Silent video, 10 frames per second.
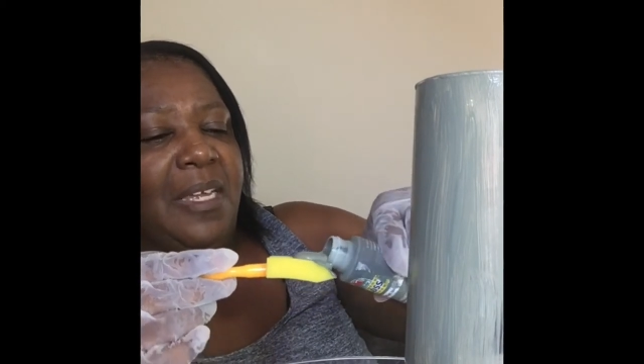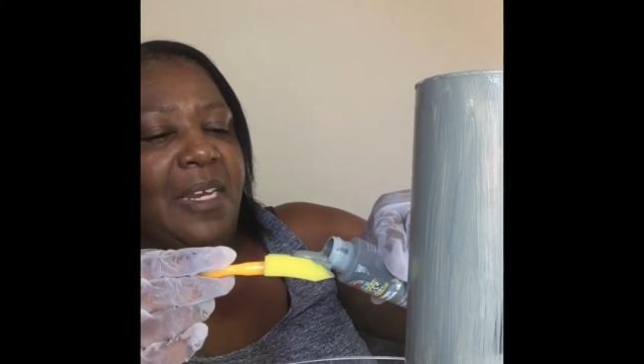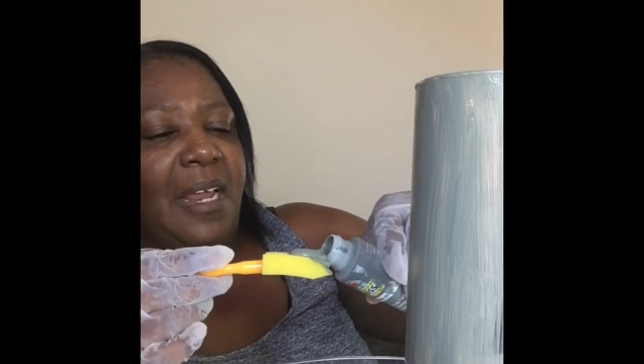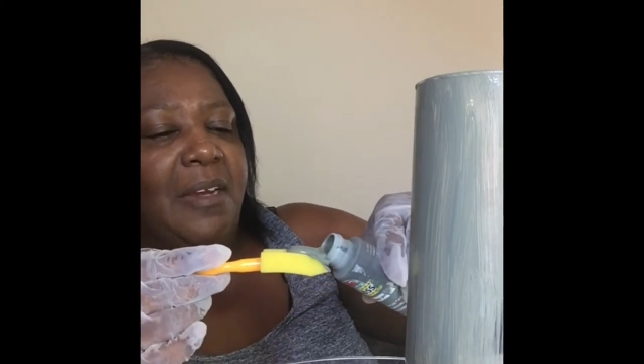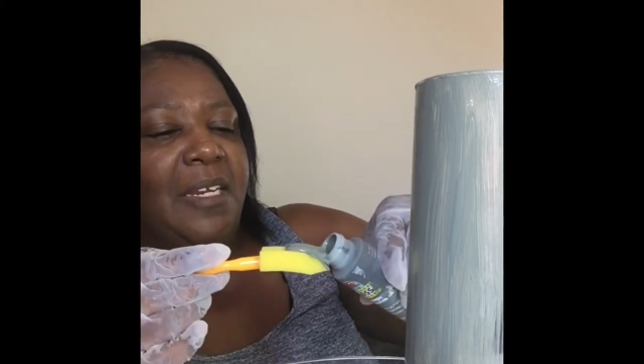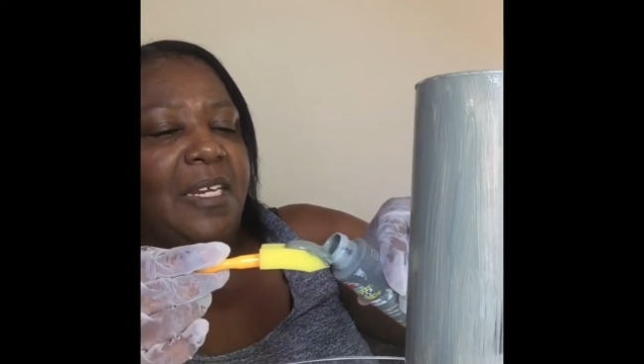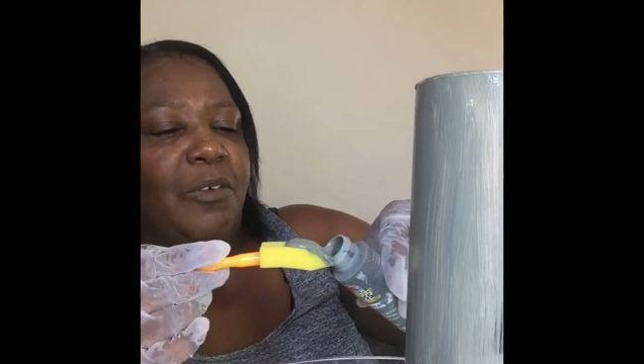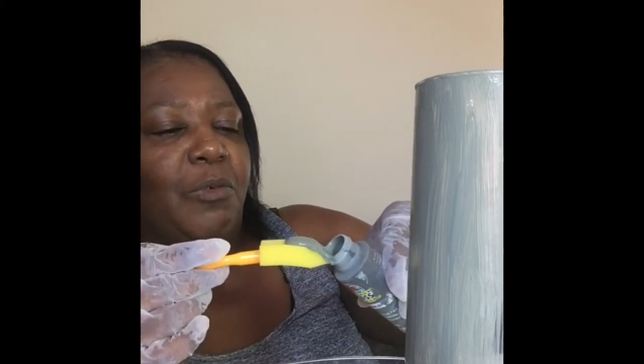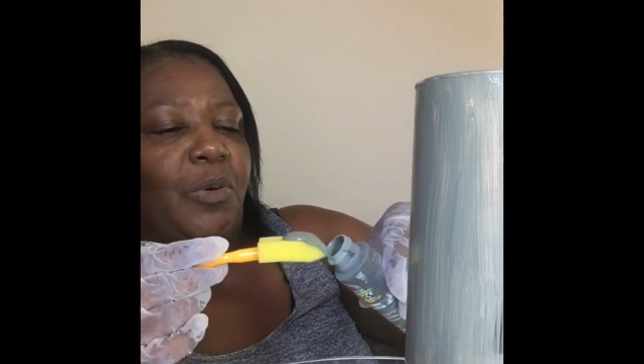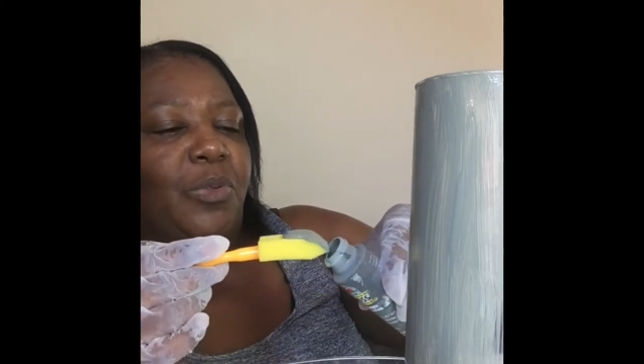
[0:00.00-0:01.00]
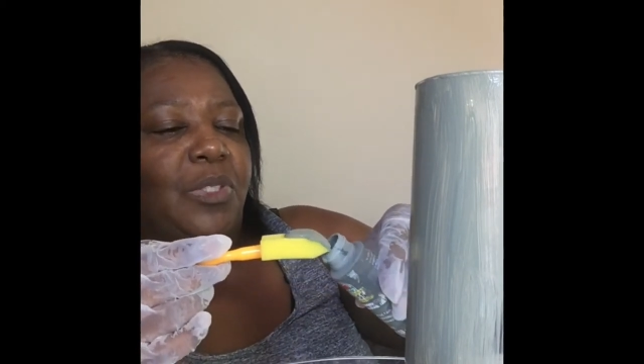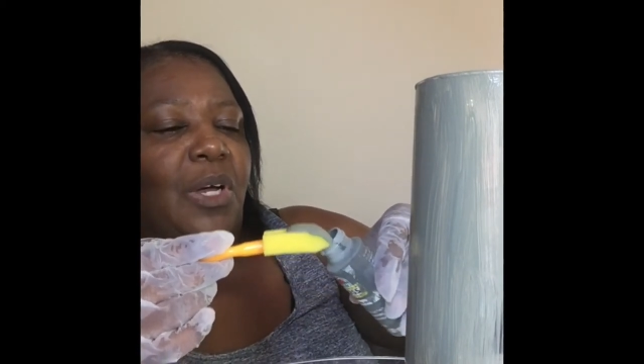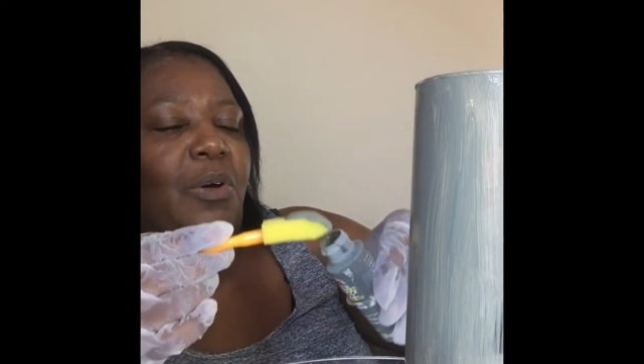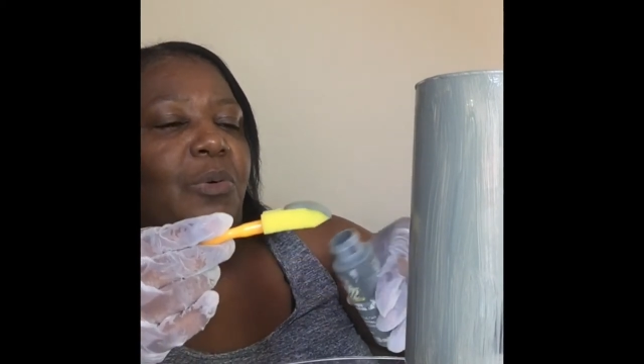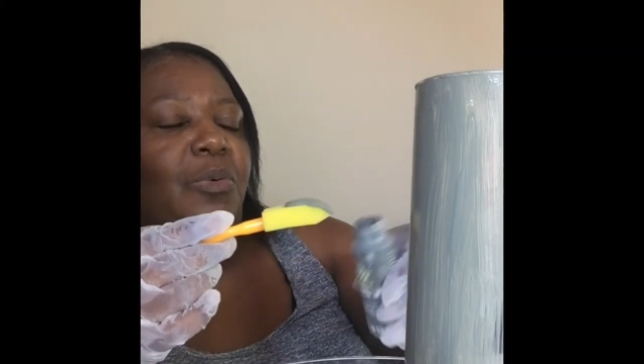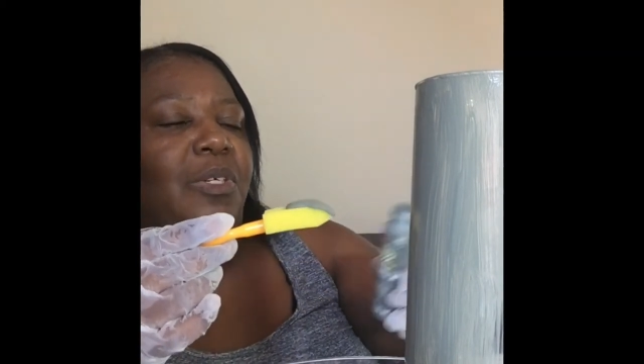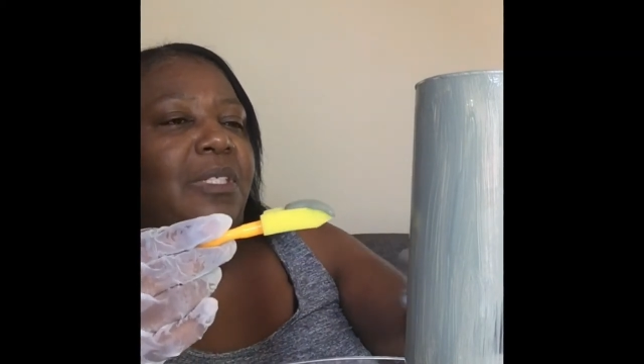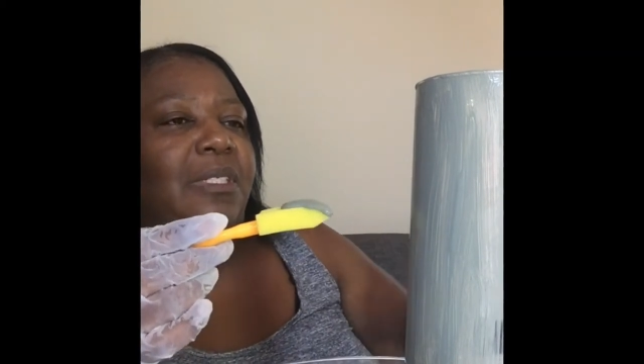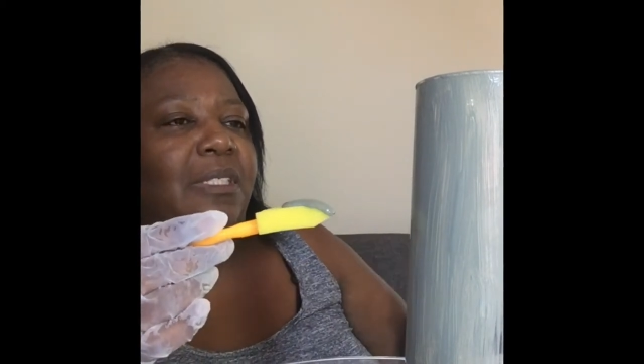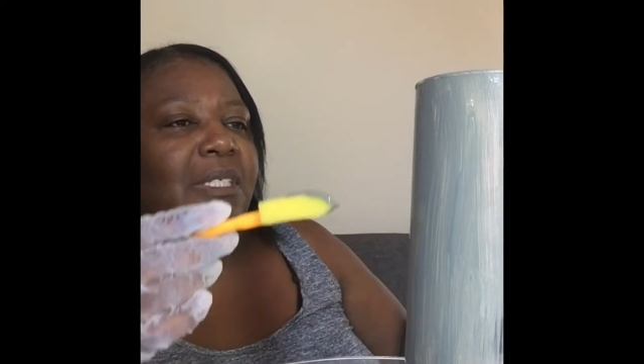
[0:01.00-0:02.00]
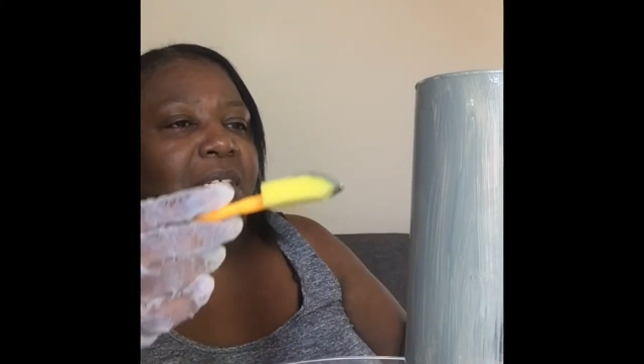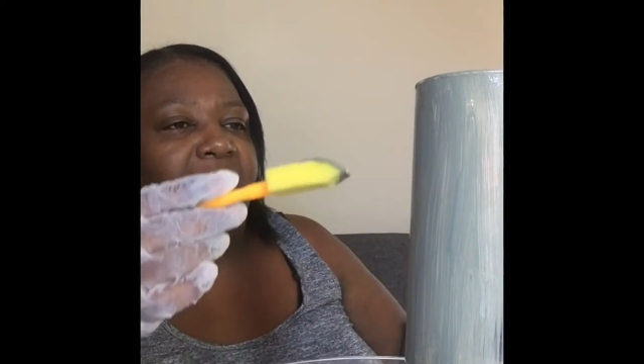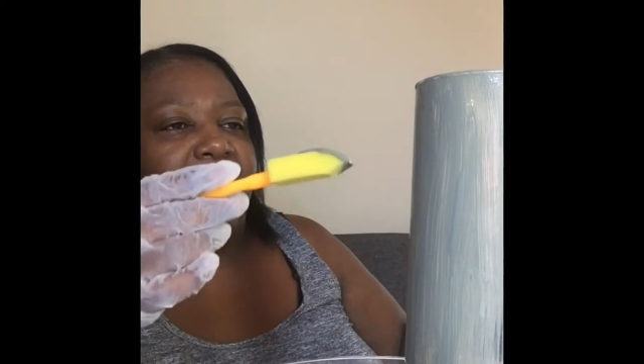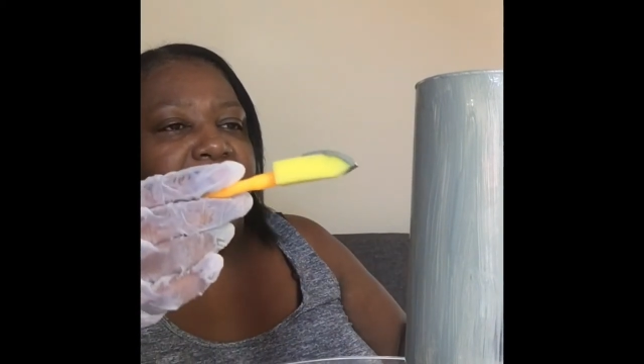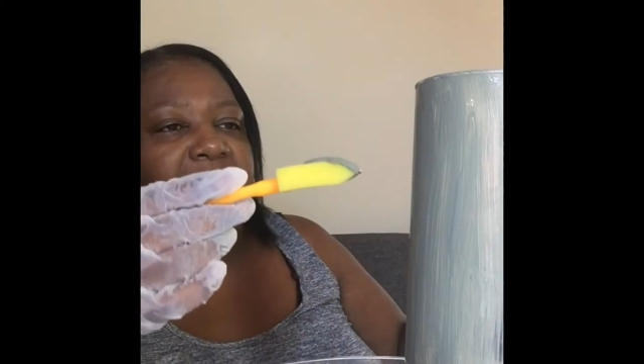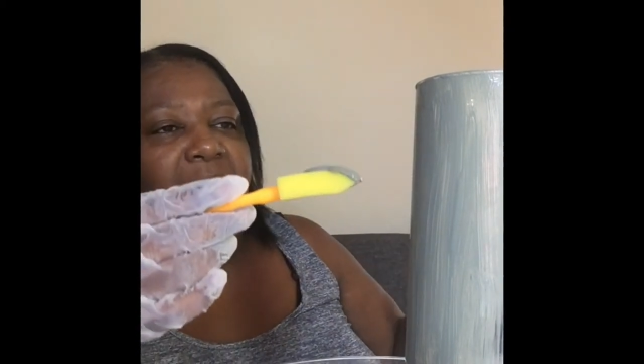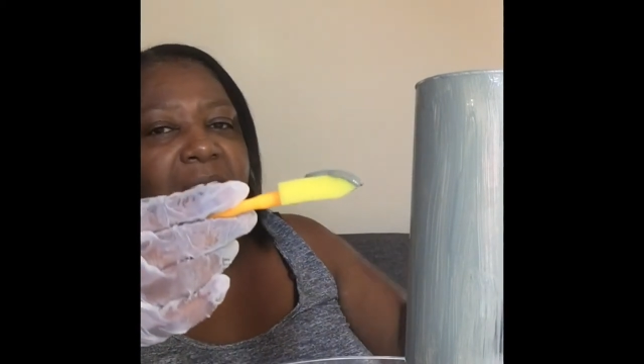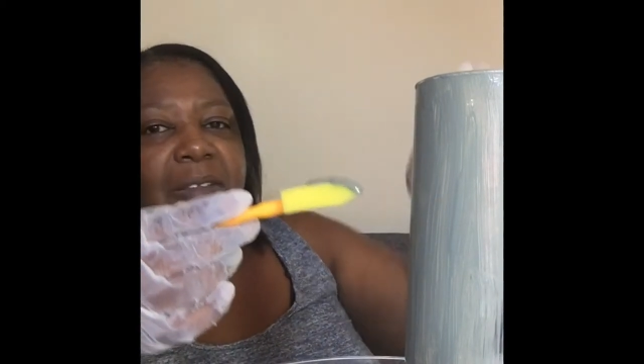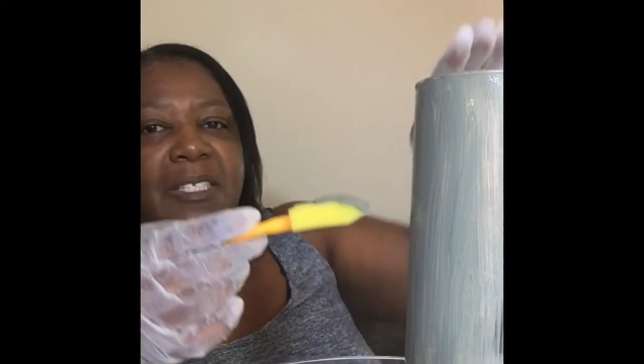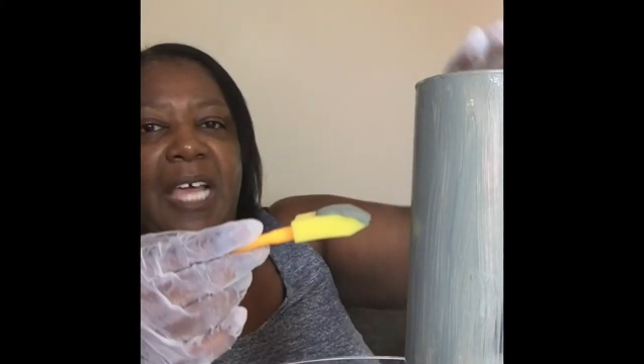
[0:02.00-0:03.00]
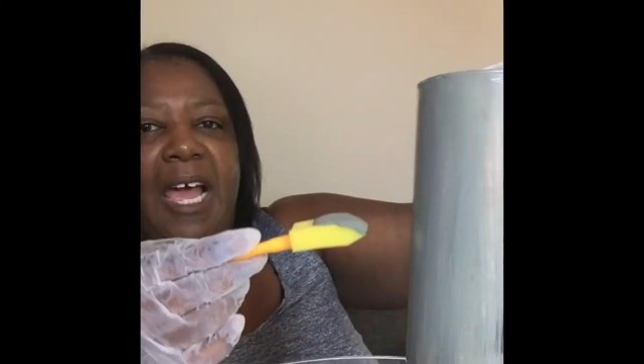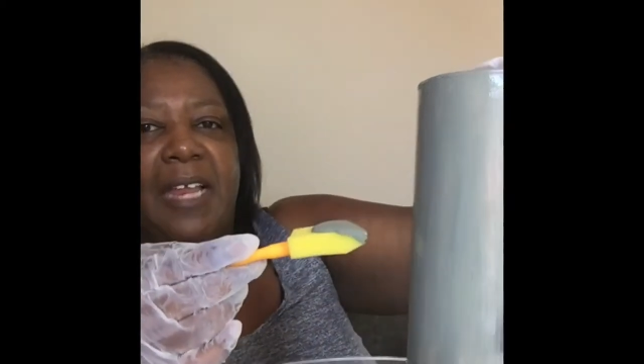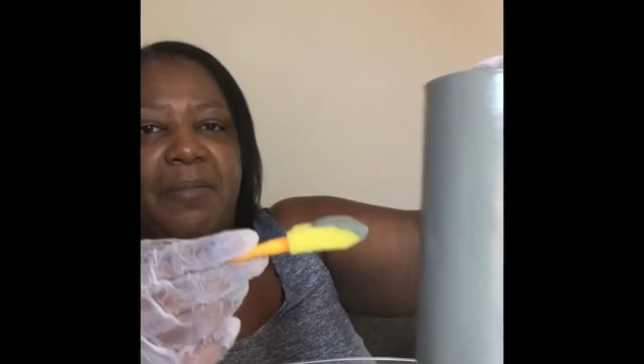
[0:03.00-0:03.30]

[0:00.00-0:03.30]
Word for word: and I did a rose gold one. It's inside